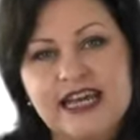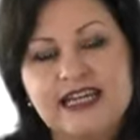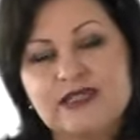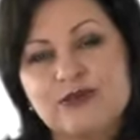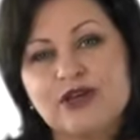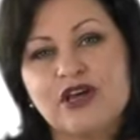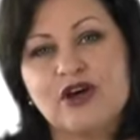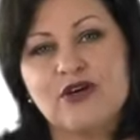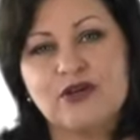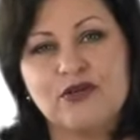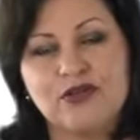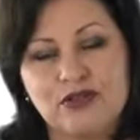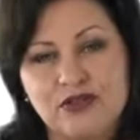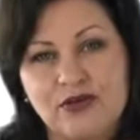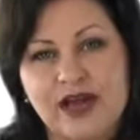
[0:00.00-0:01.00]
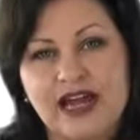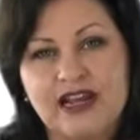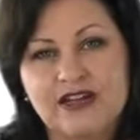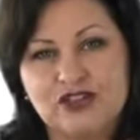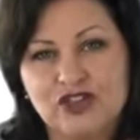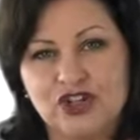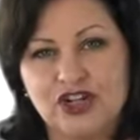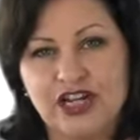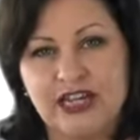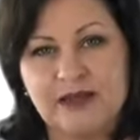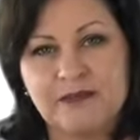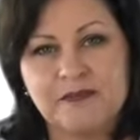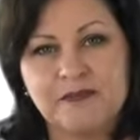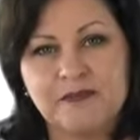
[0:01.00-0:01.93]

as we go throughout our journey.